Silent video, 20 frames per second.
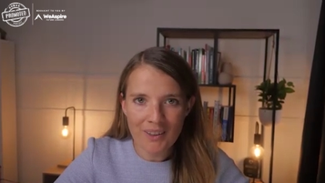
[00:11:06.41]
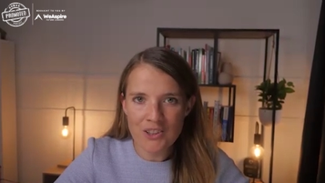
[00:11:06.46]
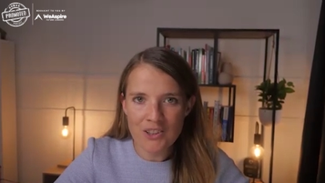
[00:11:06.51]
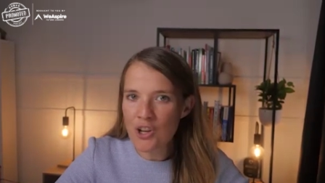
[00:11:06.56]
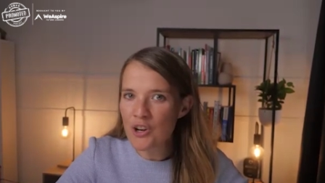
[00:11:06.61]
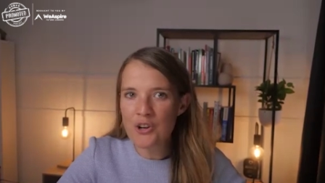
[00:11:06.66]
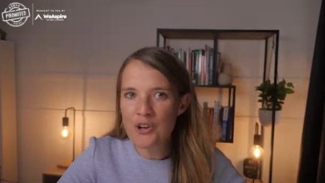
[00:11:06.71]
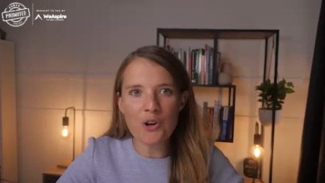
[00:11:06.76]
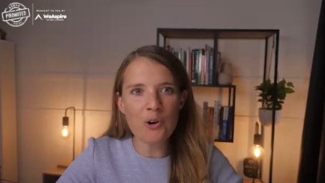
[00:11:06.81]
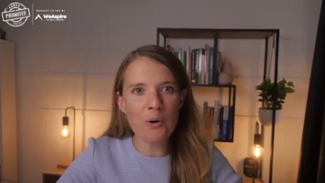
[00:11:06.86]

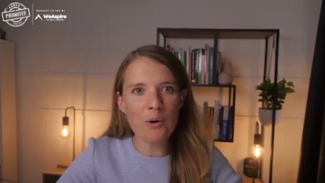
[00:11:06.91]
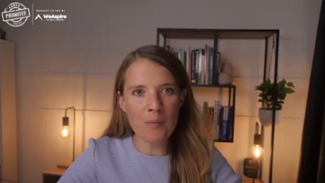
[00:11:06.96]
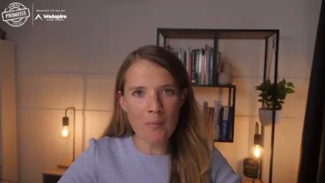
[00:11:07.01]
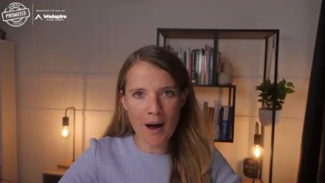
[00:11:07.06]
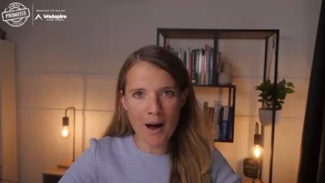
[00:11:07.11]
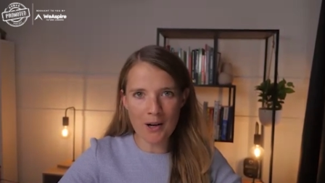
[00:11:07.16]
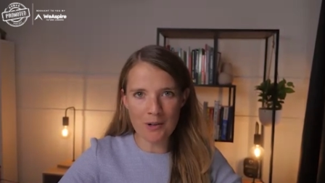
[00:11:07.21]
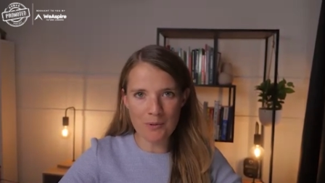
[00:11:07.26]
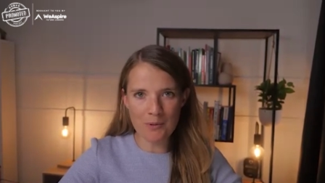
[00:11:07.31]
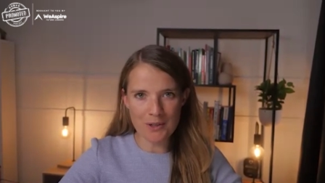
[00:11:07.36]
Not at all what
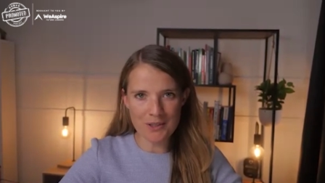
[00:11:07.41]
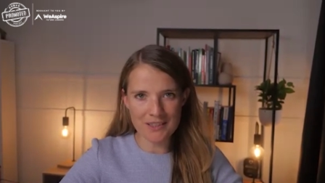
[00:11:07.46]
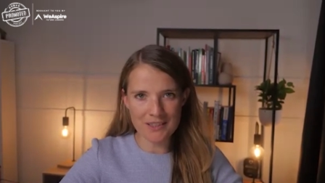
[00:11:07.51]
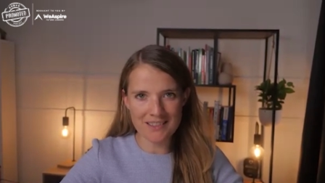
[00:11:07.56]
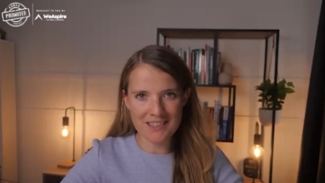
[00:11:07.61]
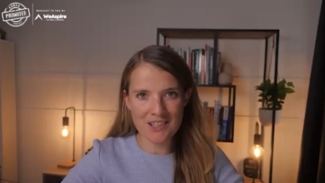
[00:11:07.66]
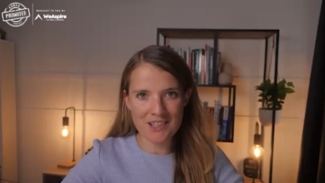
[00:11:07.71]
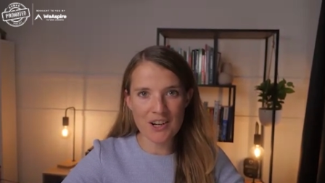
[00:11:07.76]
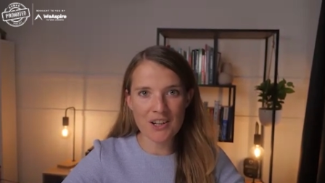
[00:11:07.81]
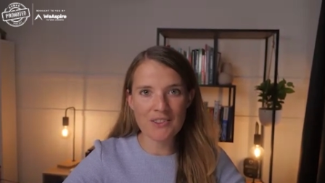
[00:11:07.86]
Michael
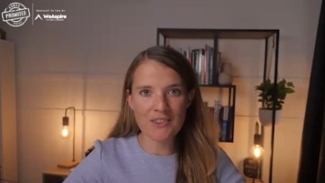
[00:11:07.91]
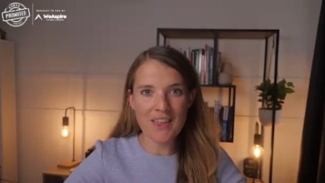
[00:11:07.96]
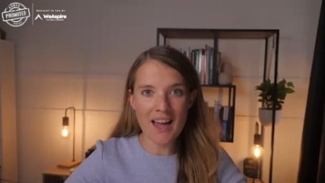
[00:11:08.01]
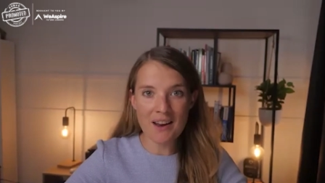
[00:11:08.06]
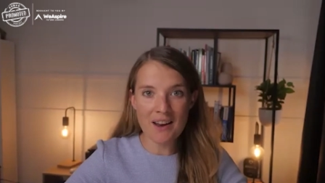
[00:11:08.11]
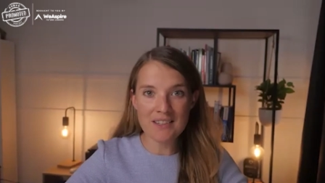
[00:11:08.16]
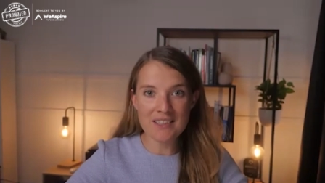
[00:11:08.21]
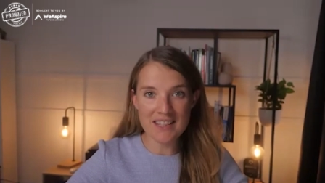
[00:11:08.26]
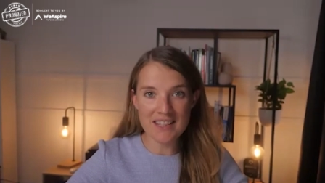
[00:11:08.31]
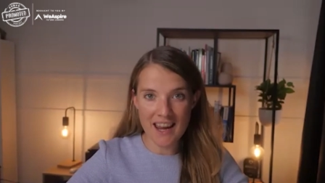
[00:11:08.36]
wanted. So
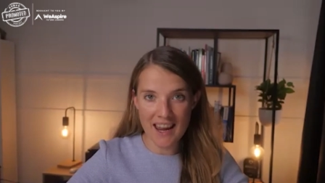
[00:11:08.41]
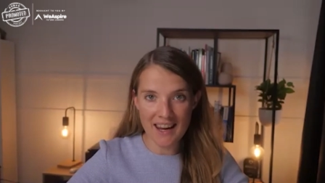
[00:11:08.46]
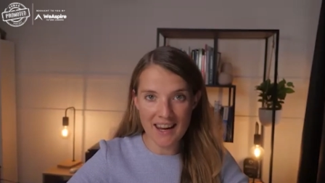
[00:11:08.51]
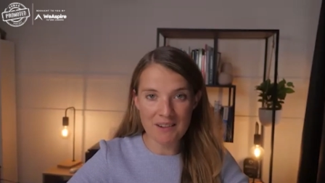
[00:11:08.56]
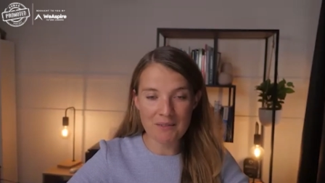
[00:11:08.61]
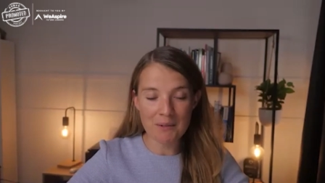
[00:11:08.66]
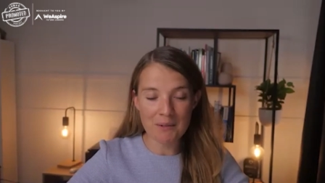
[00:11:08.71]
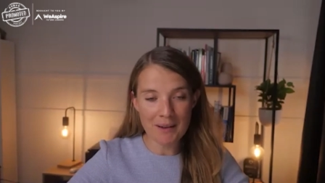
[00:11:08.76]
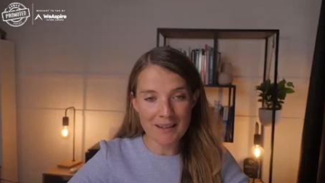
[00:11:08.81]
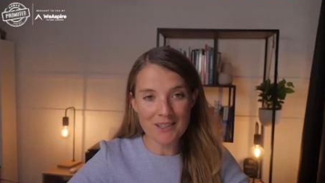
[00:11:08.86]
that
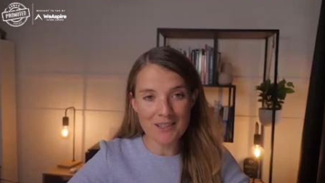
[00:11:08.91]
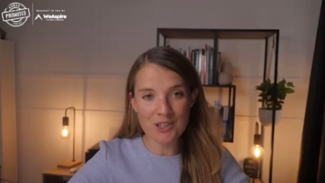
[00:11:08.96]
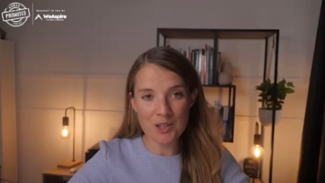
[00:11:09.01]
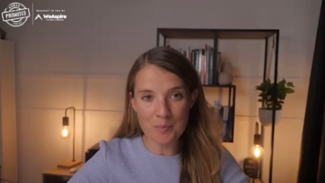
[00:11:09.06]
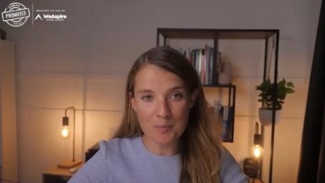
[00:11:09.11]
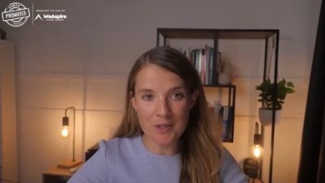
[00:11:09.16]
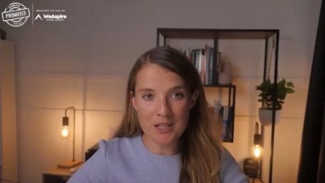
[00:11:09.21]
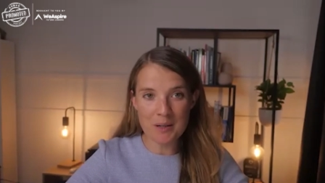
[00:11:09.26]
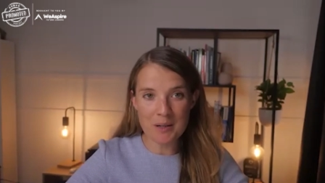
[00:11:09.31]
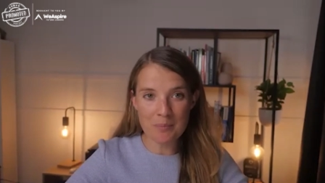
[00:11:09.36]
day we went to
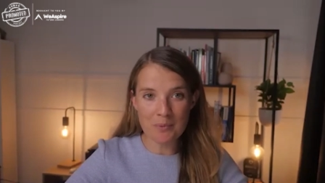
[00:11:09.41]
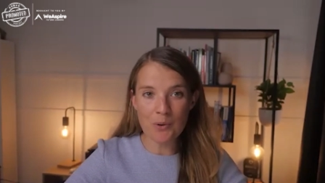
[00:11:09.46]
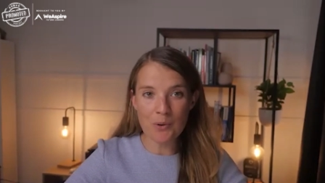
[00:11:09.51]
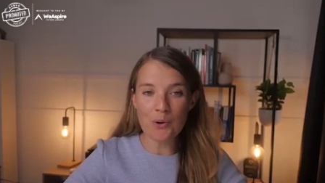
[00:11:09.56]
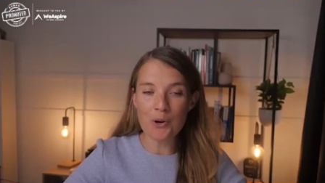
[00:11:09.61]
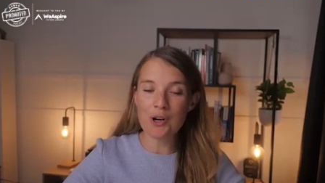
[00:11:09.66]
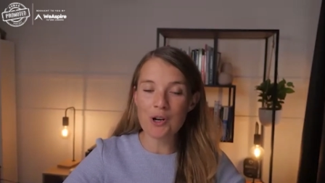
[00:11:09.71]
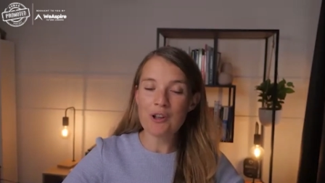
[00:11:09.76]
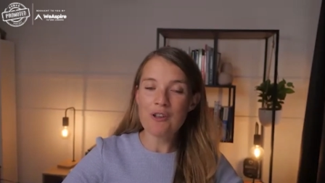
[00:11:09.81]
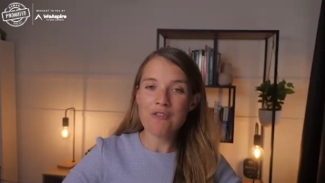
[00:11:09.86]
Super Cheap
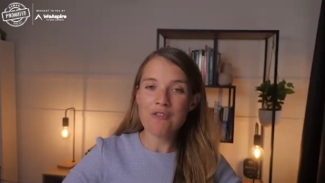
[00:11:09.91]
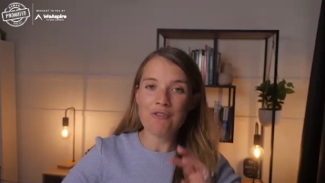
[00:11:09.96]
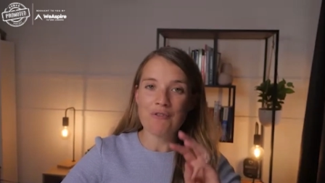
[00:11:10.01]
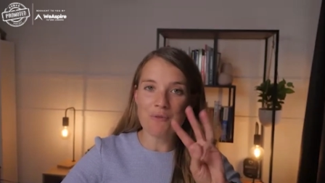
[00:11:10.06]
Auto